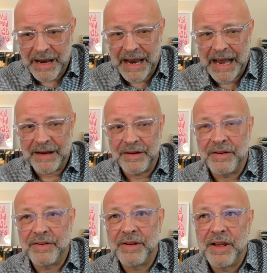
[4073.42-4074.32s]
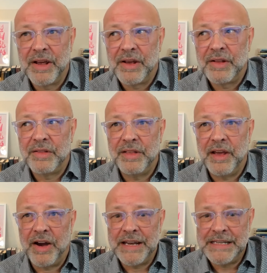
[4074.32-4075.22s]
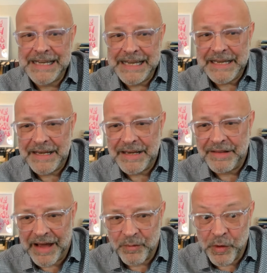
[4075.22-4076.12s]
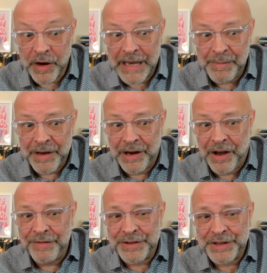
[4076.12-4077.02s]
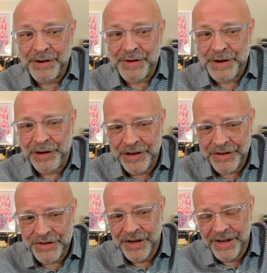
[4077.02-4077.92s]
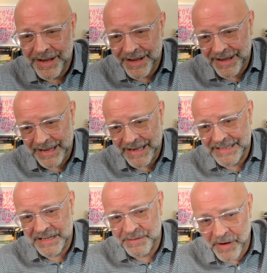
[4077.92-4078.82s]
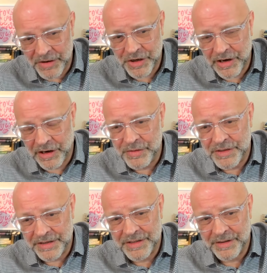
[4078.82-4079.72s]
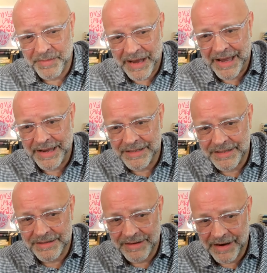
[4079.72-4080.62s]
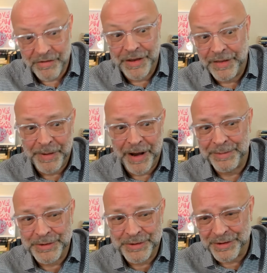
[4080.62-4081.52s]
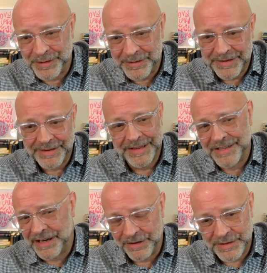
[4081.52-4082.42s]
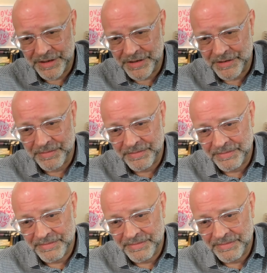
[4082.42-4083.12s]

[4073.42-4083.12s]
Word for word: And the idea that we're keeping alive the secret knowledge is as much a closed system as everything in the Bible's true is a closed system.